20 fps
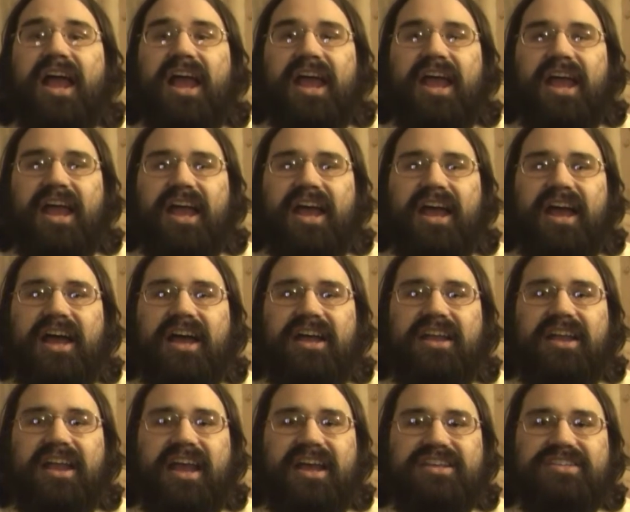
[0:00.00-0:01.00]

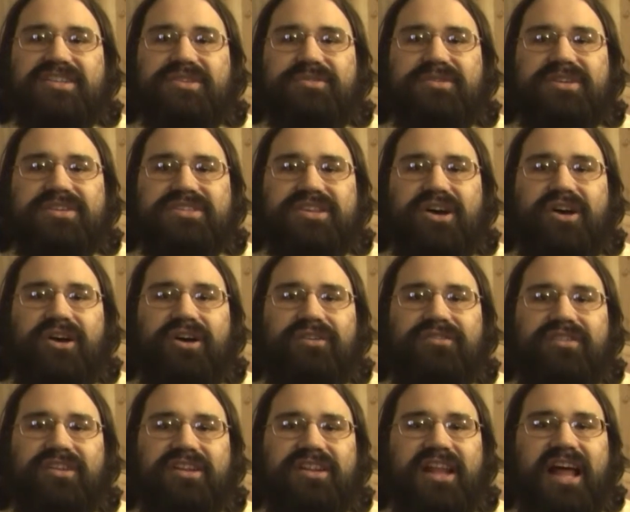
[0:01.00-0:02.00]
And as a result
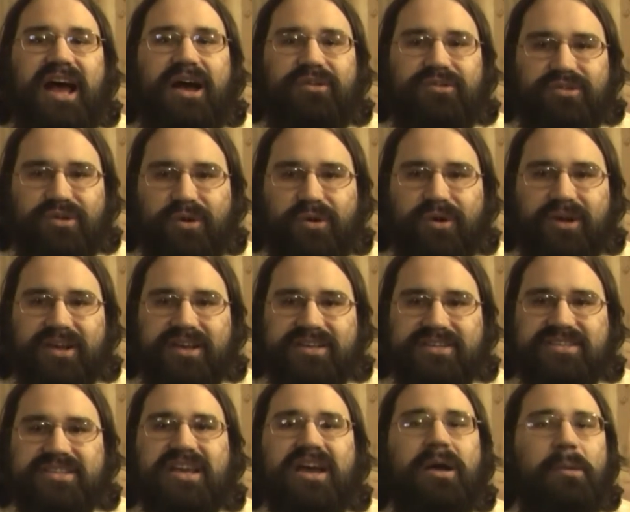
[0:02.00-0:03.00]
of the loud
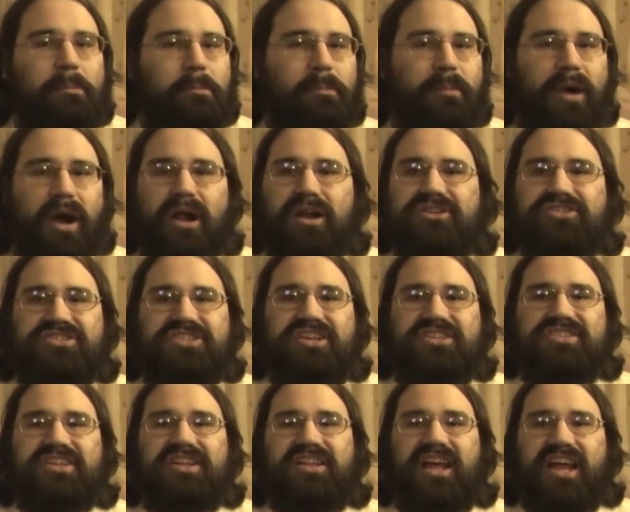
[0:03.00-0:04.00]
noise, Marge
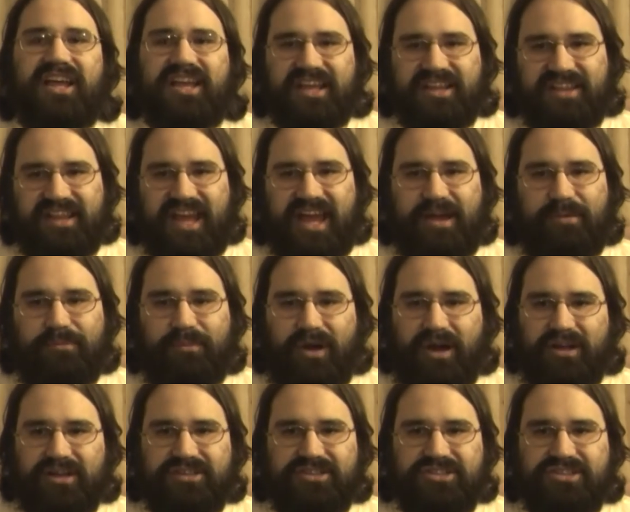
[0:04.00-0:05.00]
doesn't like it that
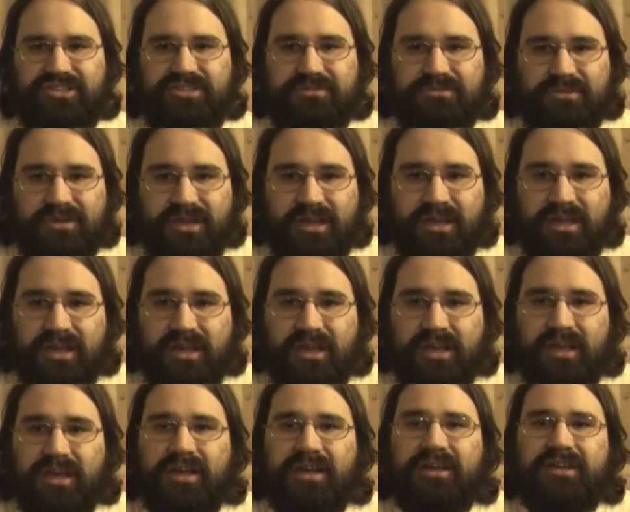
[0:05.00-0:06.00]
much.
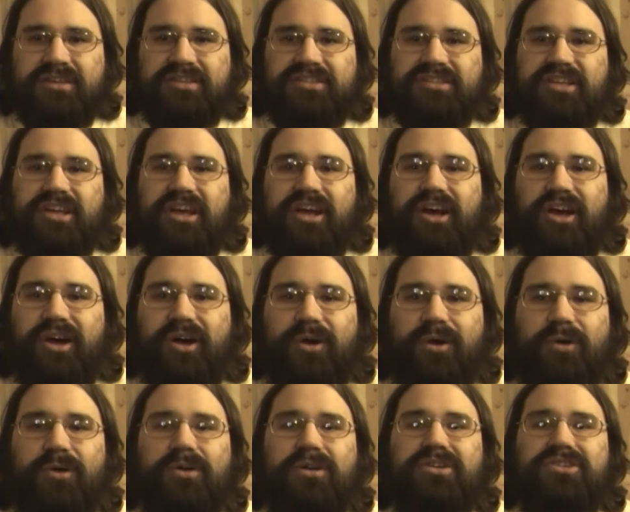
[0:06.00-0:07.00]

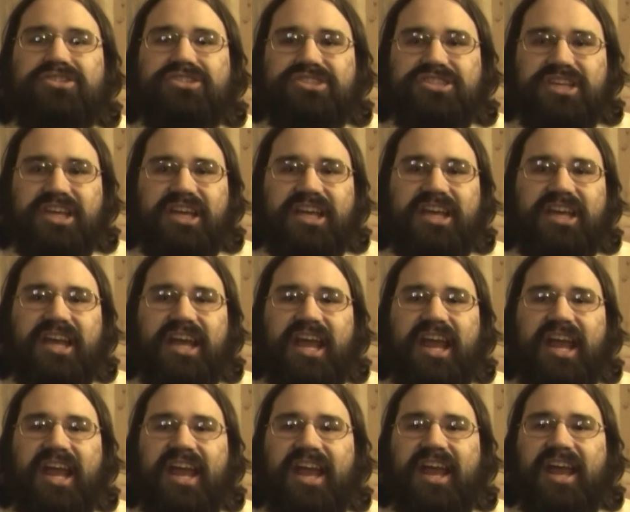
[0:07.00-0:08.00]
So
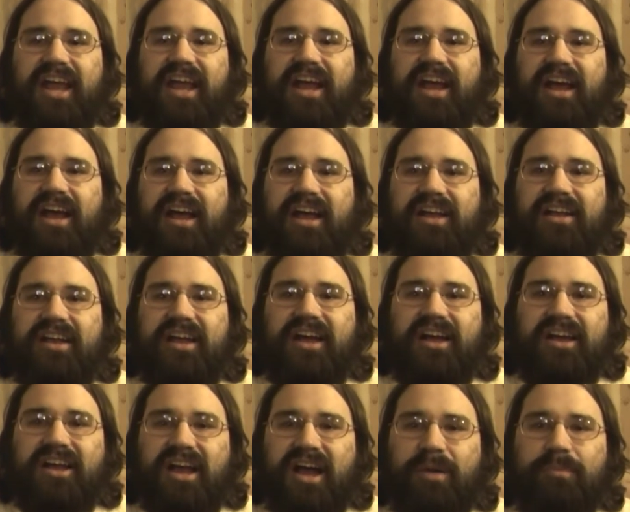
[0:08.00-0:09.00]
she and
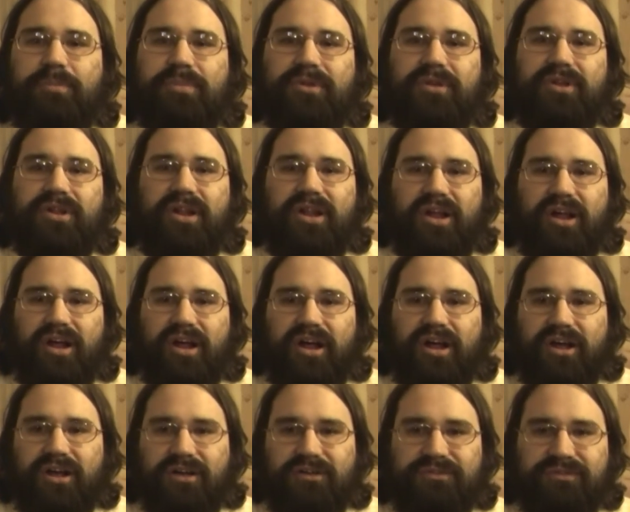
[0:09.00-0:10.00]
a couple
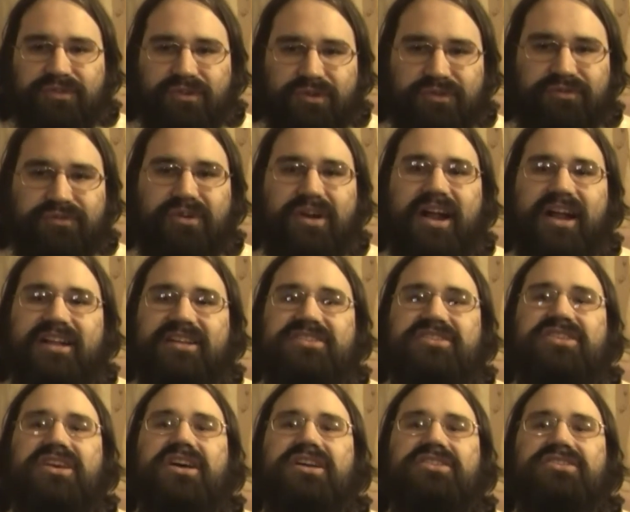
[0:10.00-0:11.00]
of her
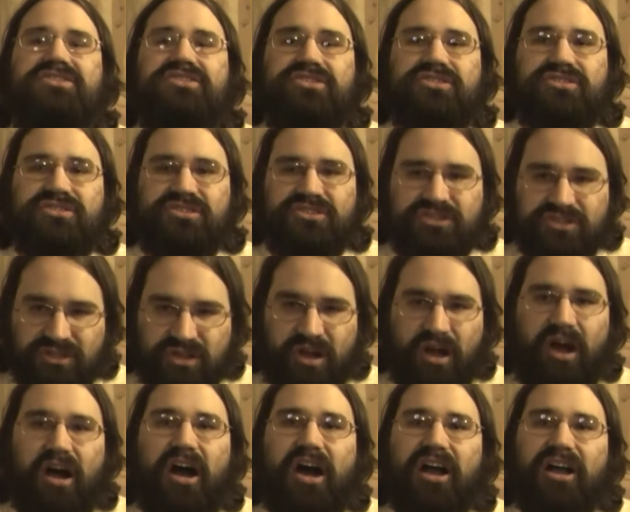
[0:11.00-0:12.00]
friends
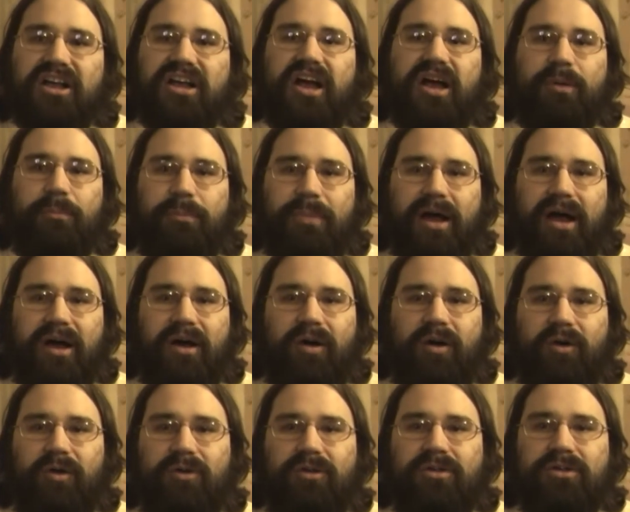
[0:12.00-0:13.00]
talk
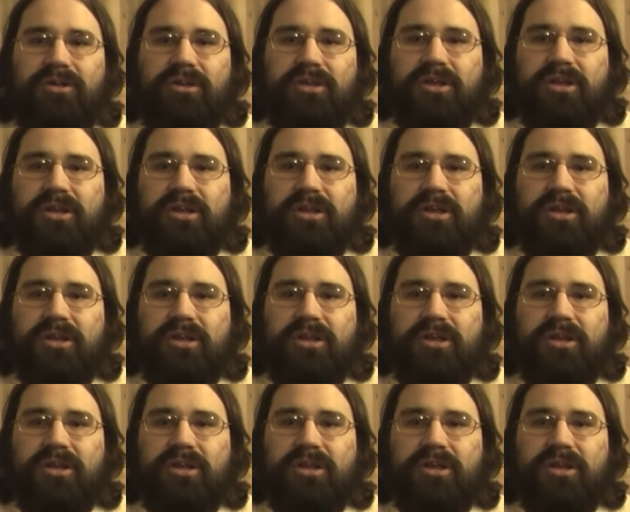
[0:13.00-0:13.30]
about